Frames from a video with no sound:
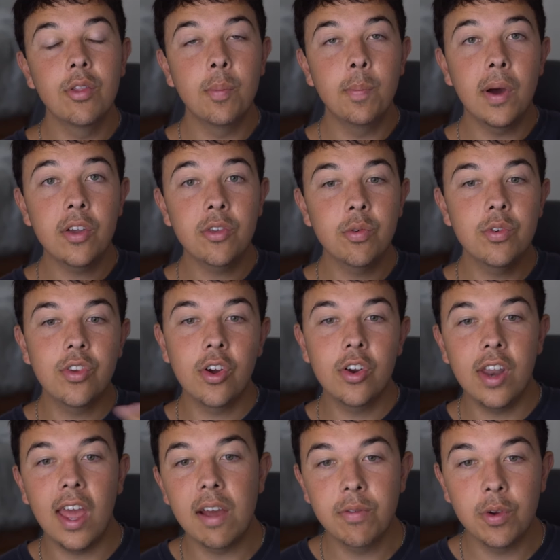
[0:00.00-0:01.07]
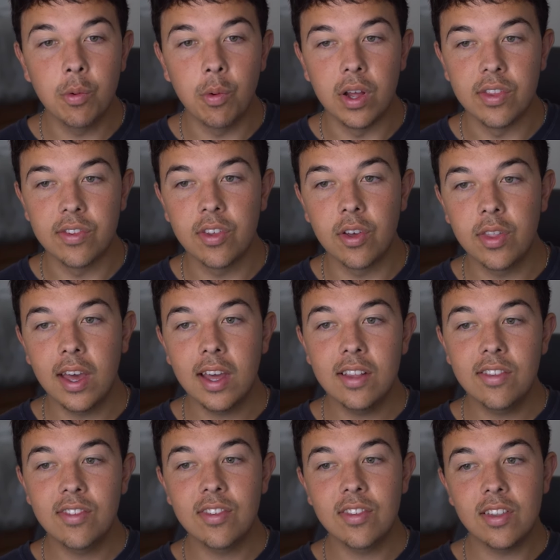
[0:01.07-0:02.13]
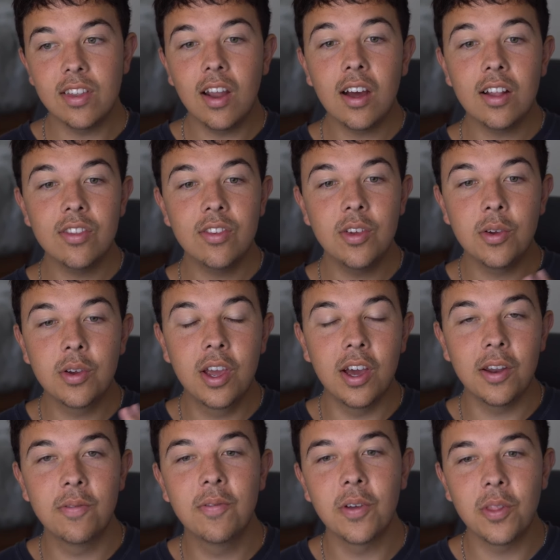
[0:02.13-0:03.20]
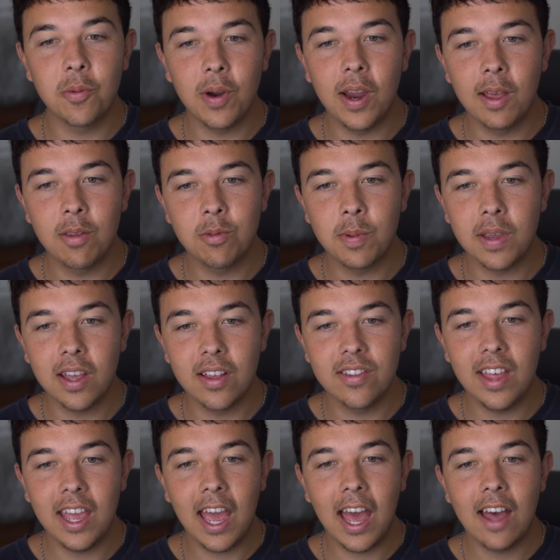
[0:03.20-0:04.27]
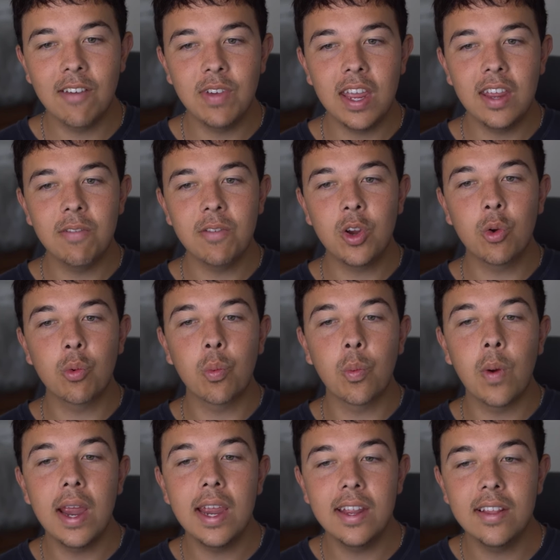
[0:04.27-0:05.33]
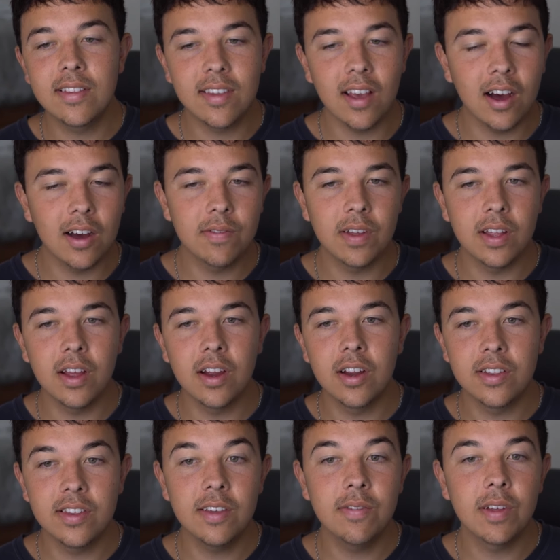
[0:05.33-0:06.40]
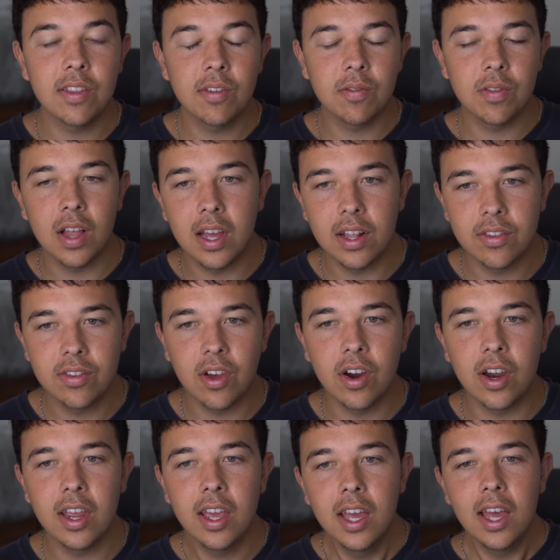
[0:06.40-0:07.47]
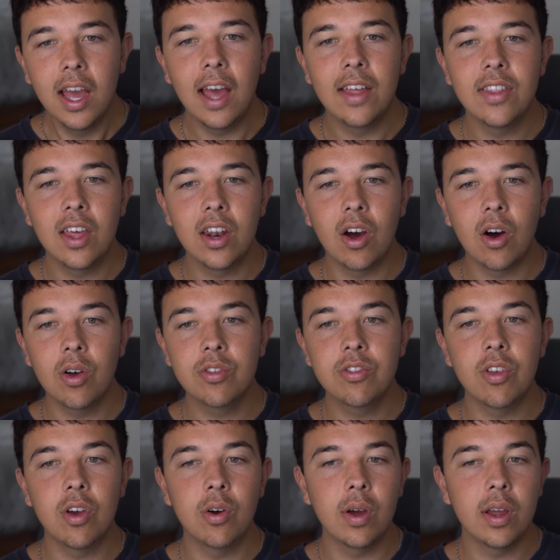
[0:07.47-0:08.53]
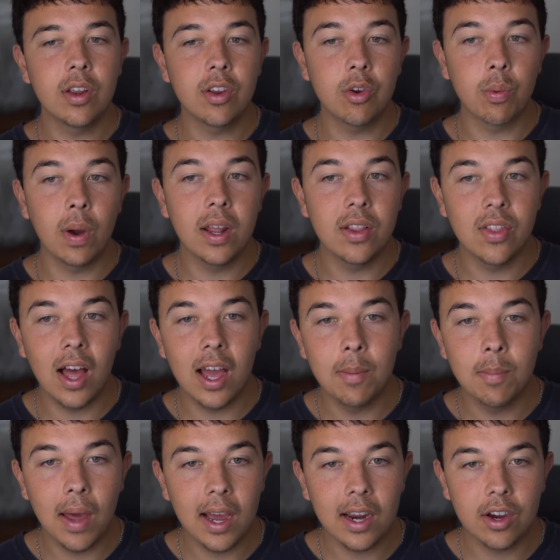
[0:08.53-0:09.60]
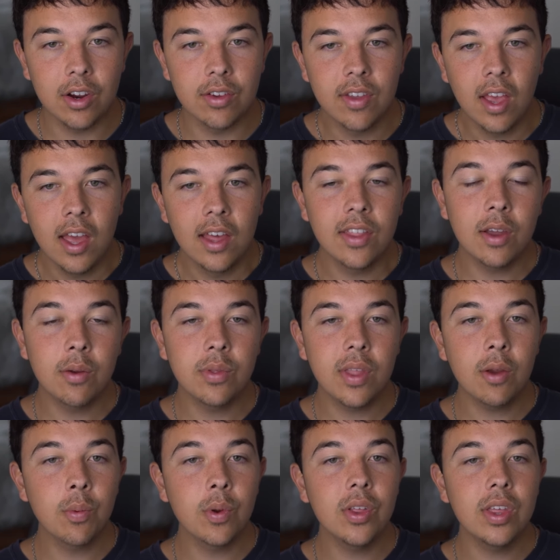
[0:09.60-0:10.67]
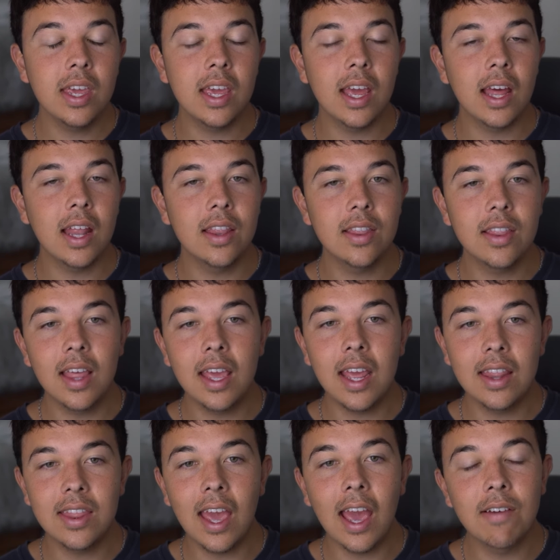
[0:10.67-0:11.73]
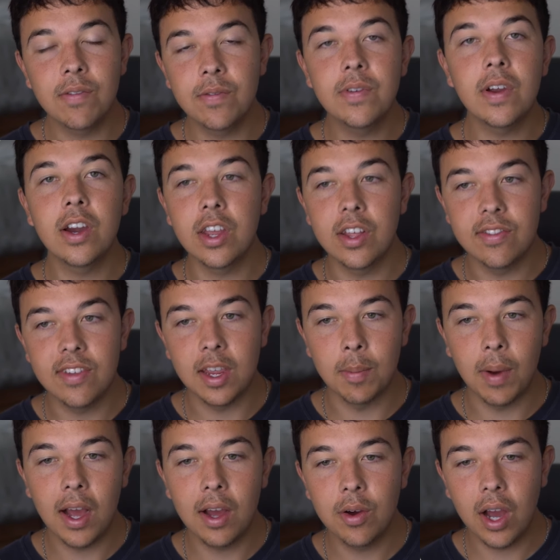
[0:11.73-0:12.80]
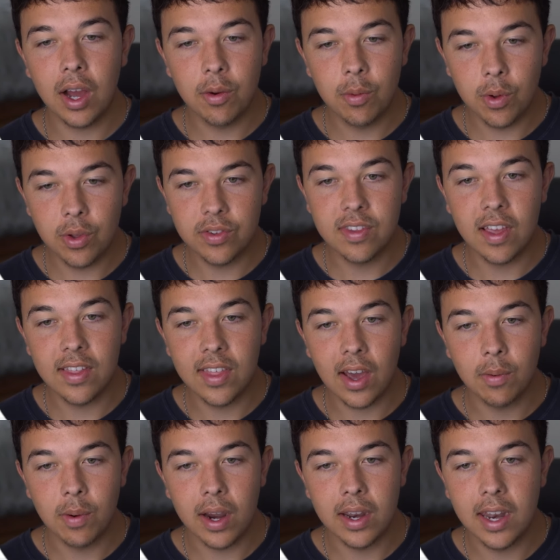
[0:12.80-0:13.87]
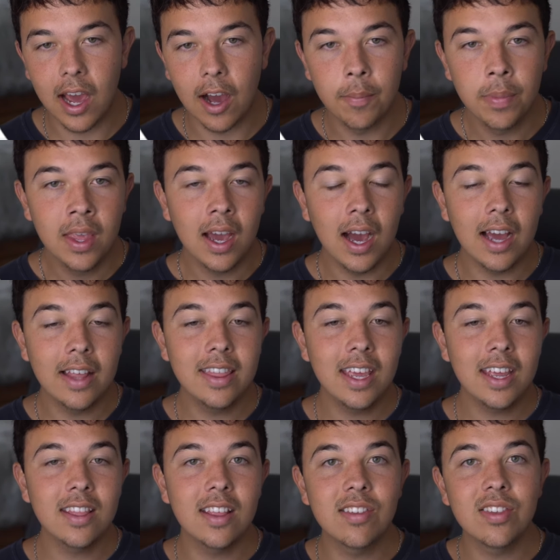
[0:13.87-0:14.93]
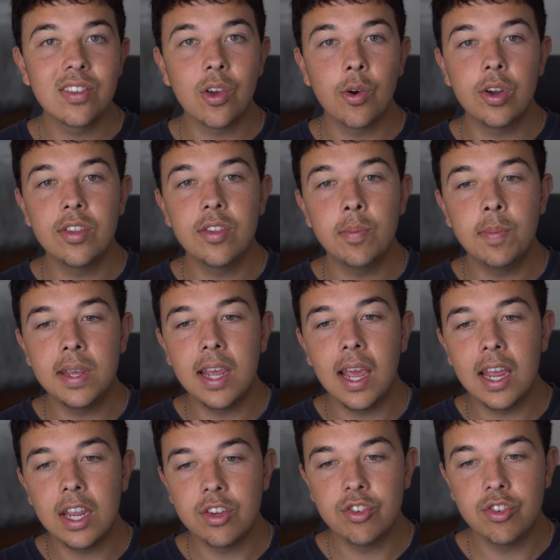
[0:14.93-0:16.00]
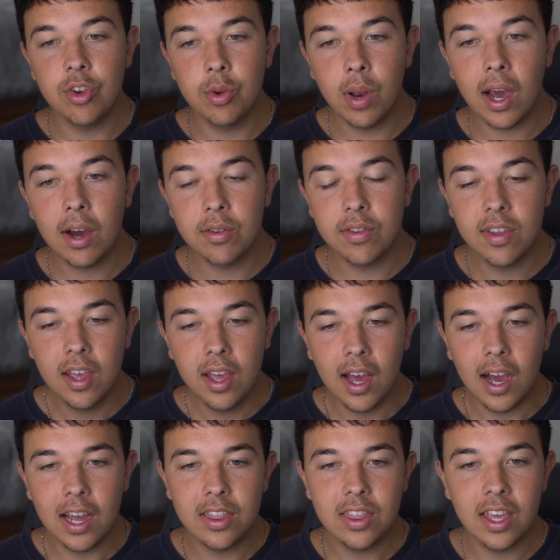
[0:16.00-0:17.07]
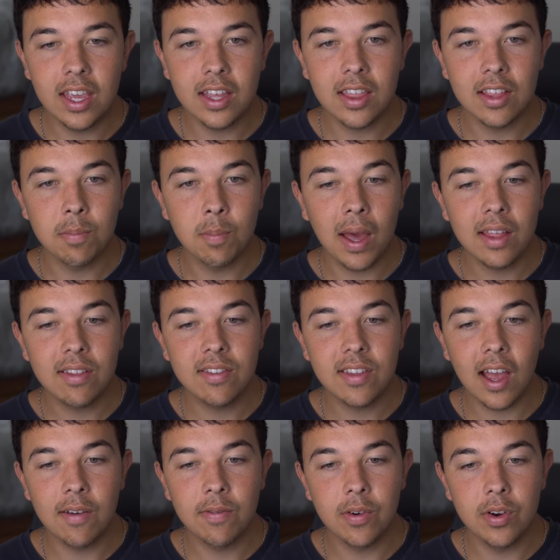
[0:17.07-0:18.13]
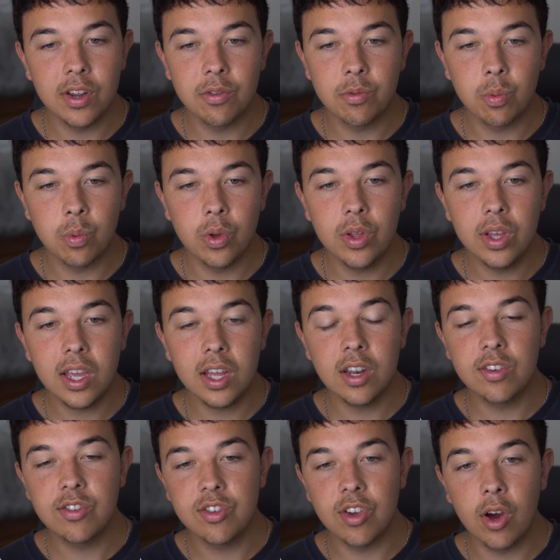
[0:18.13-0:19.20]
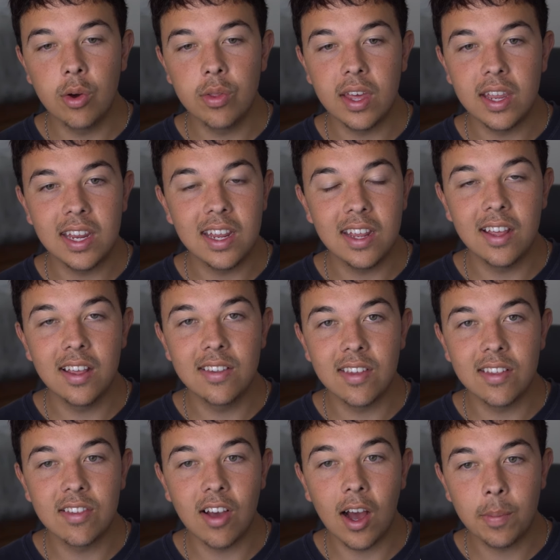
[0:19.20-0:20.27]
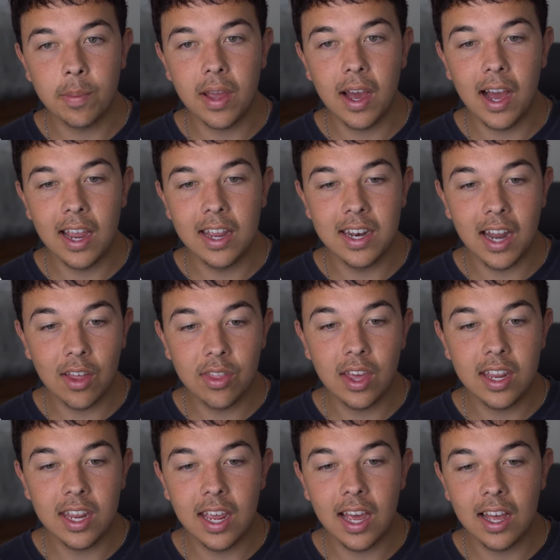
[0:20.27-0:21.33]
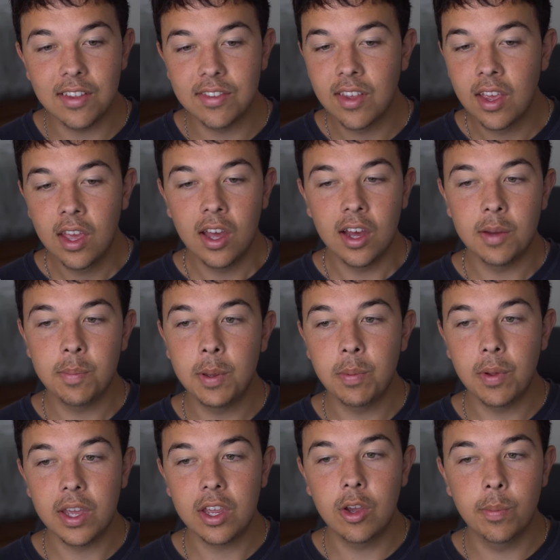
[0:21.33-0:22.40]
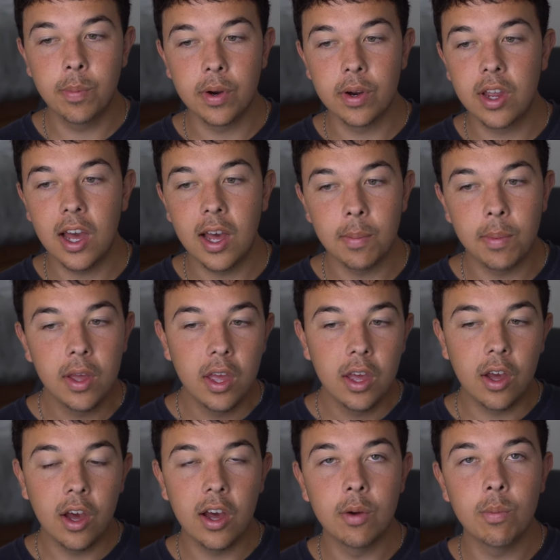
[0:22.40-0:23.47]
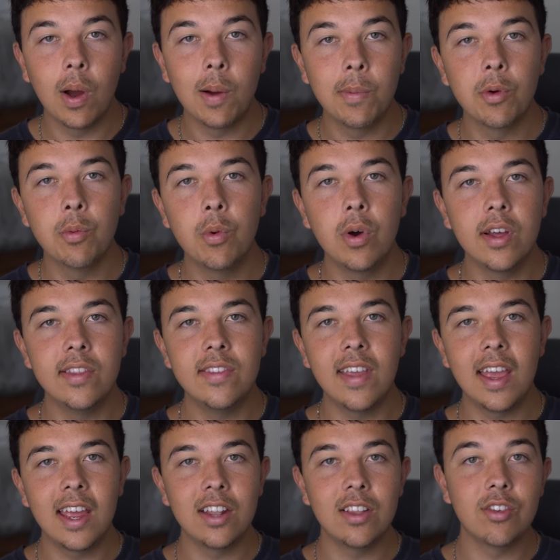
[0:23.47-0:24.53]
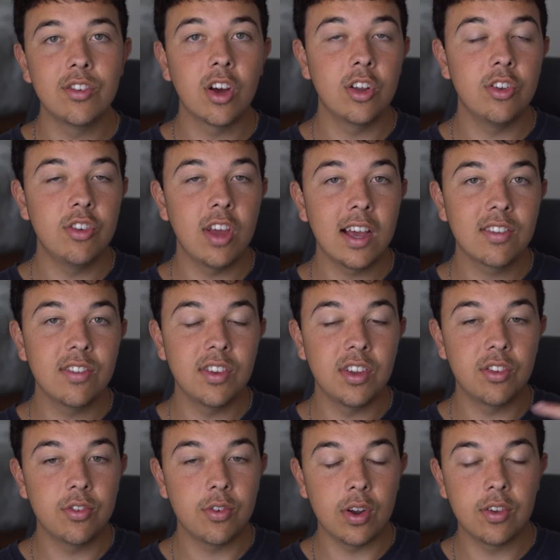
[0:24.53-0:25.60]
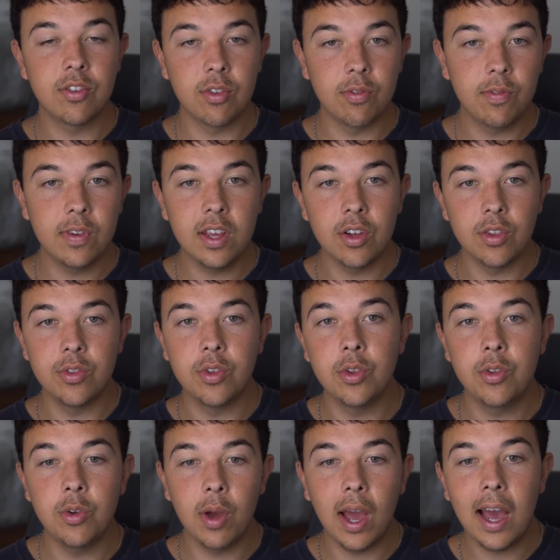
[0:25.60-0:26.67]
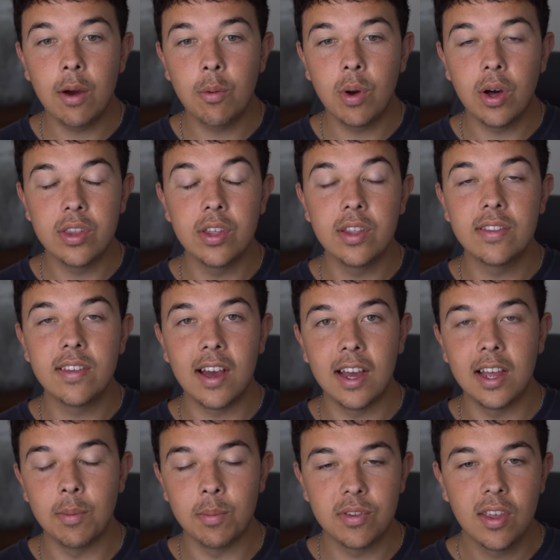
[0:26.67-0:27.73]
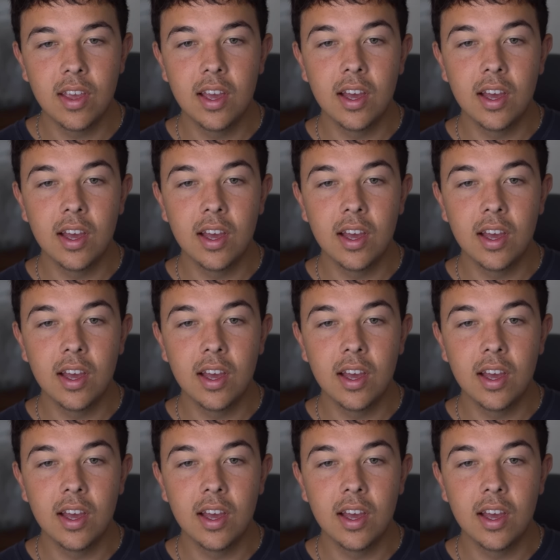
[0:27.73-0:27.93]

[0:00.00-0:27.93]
the Bucs returned everyone, so that's not too good for the Rams because they have a great defensive line, and then also great linebackers. They have a very good team. I will say that right now. I think this is going to be a shootout. I think that Matt Stafford is really going to show that he is a top guy, and now that he has people like Cooper Kupp, Robert Woods, and Deshaun Jackson to stretch the field, Tutu Atwell at times,